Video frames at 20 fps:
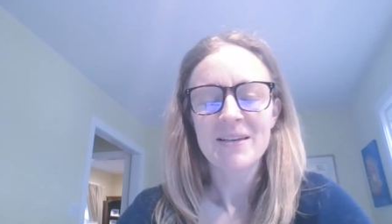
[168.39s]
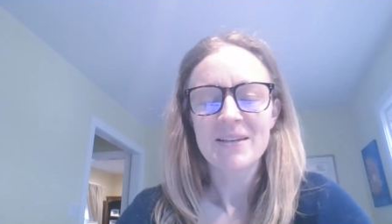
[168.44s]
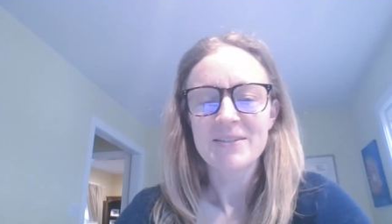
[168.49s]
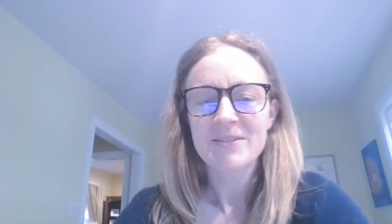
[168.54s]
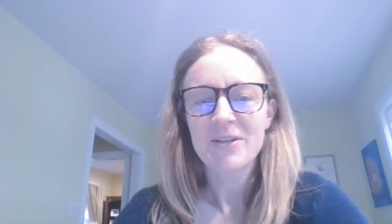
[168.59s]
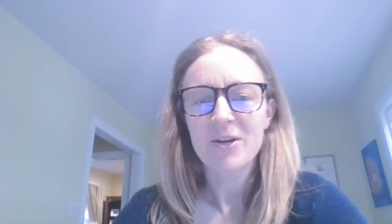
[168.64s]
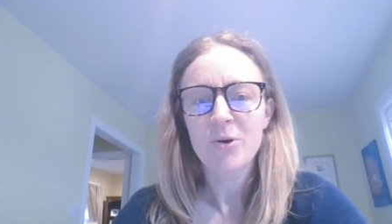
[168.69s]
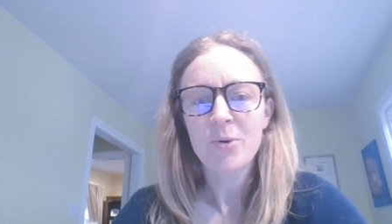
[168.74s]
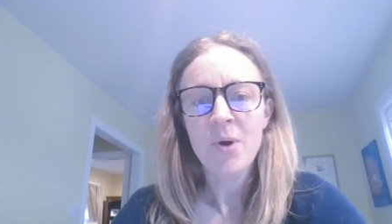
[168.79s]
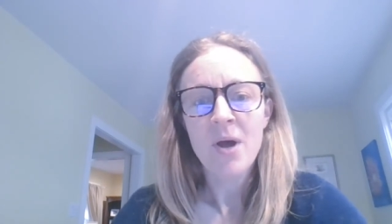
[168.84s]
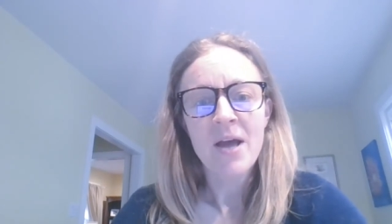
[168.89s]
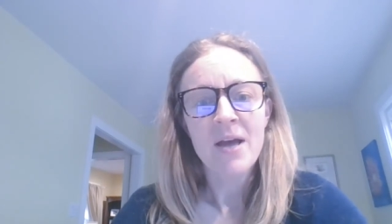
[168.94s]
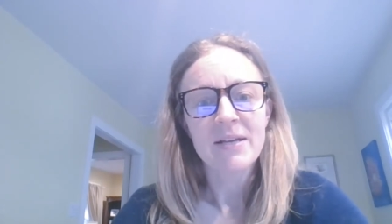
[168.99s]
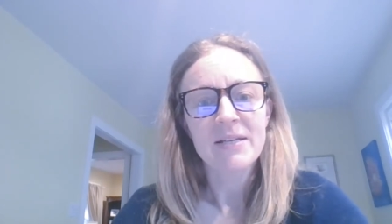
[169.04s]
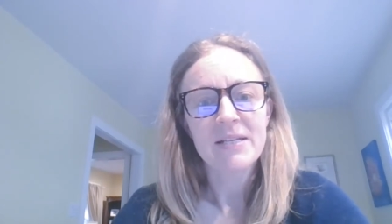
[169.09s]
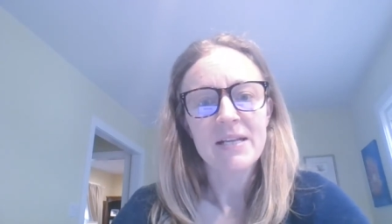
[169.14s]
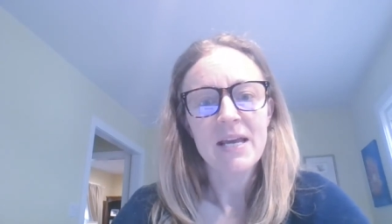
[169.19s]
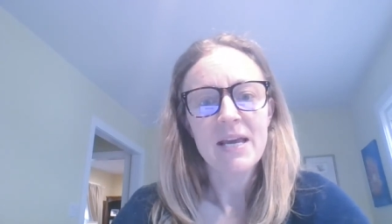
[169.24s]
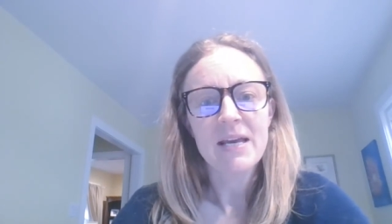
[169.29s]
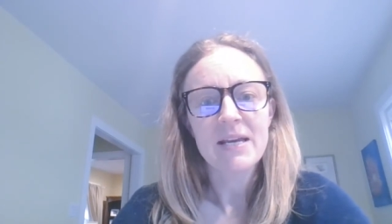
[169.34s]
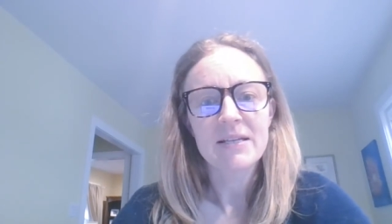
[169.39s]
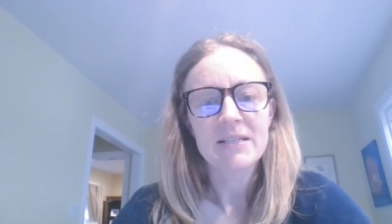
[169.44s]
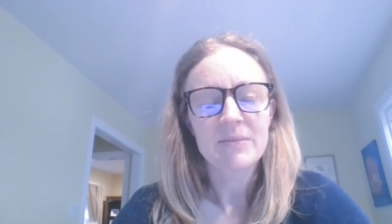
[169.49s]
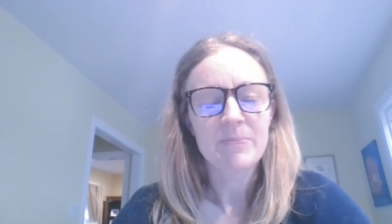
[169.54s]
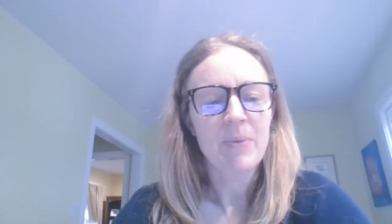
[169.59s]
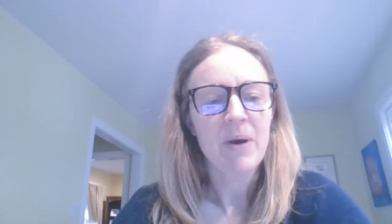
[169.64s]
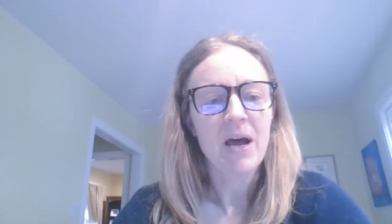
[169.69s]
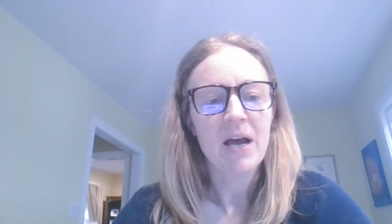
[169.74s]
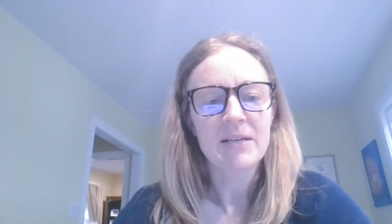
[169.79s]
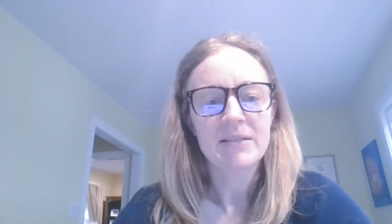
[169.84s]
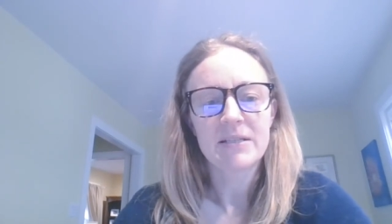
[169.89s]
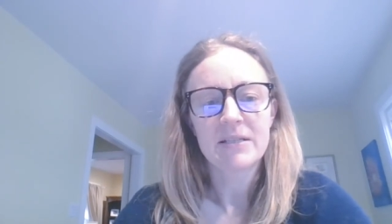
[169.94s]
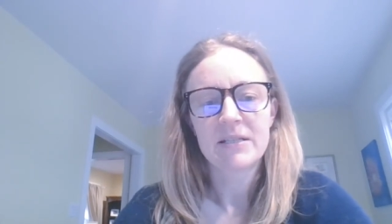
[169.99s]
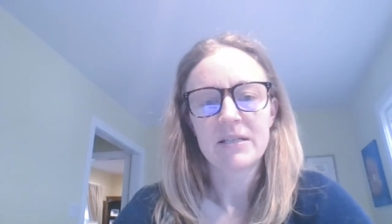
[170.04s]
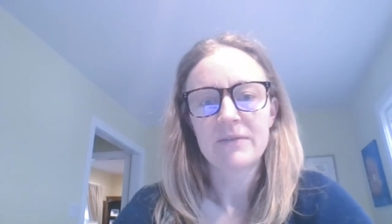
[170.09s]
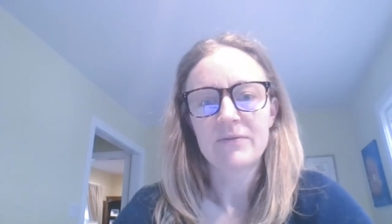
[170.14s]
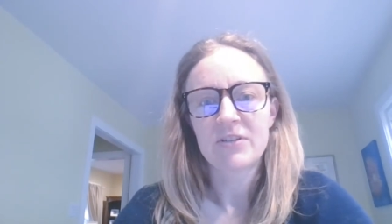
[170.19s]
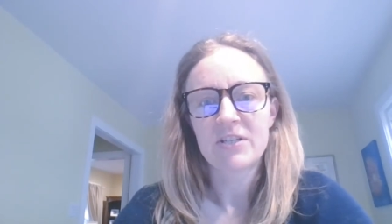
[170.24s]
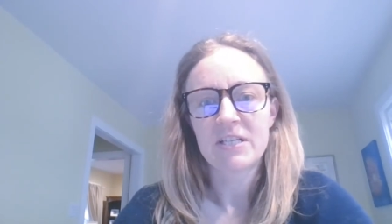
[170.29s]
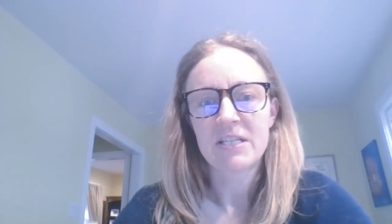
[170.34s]
So today's
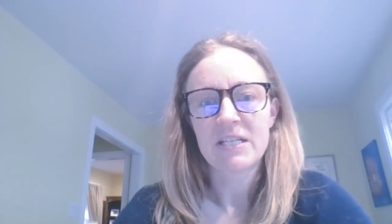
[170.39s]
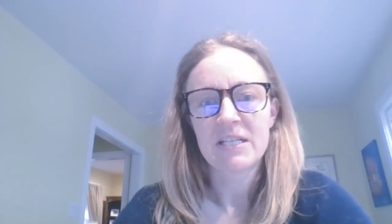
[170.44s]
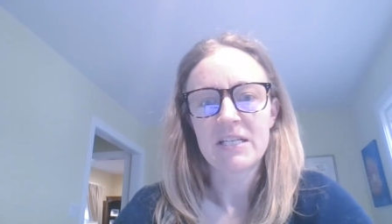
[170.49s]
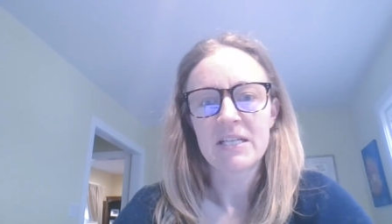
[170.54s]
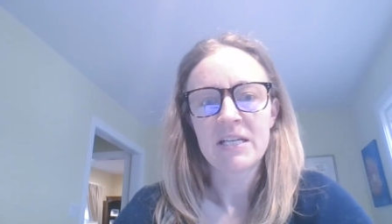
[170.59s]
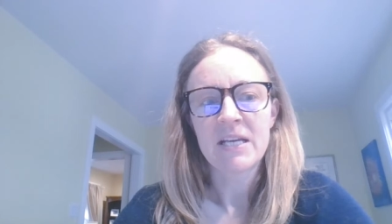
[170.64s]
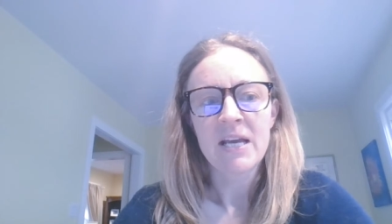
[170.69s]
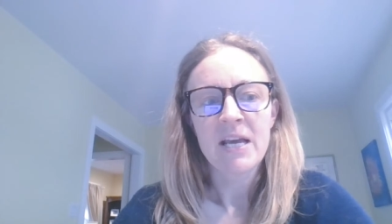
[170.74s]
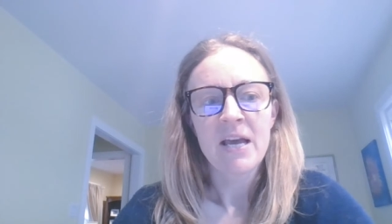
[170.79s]
positivity.